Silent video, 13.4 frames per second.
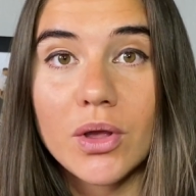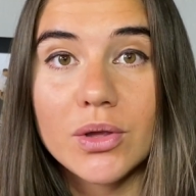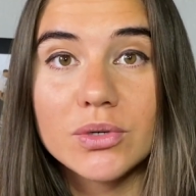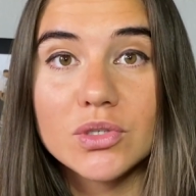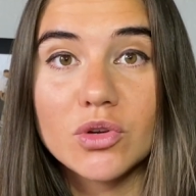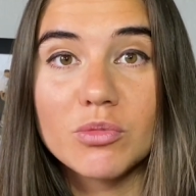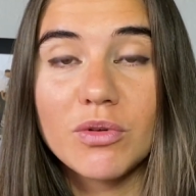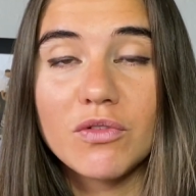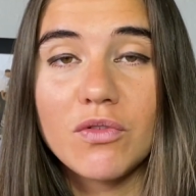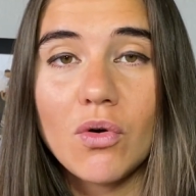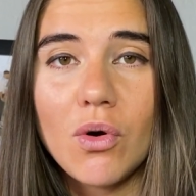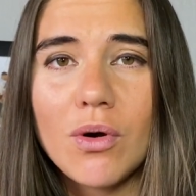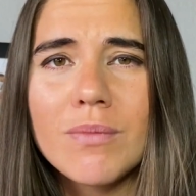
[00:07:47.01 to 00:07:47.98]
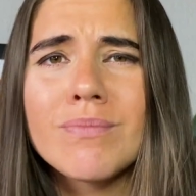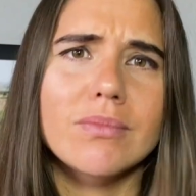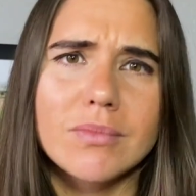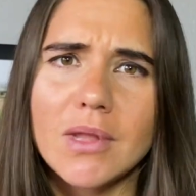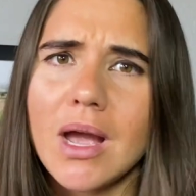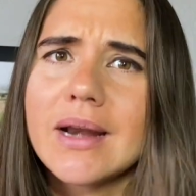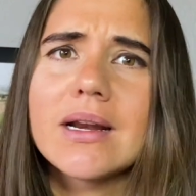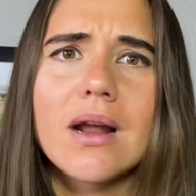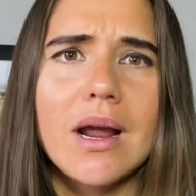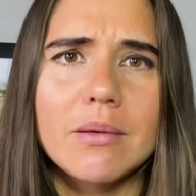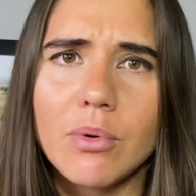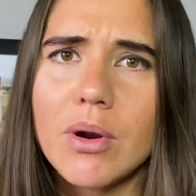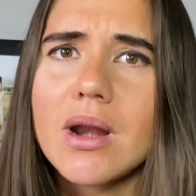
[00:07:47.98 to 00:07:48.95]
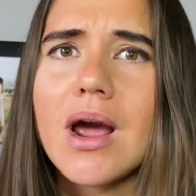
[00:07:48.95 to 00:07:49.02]
you were doing before?
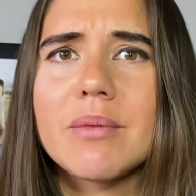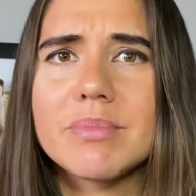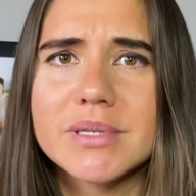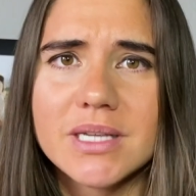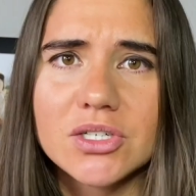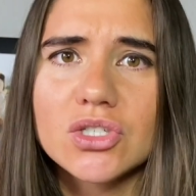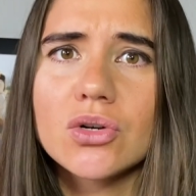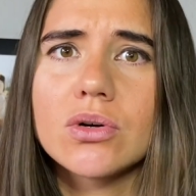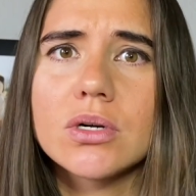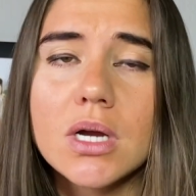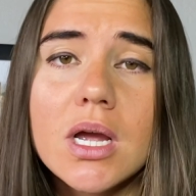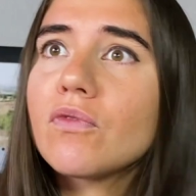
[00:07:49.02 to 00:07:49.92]
99.9% sure.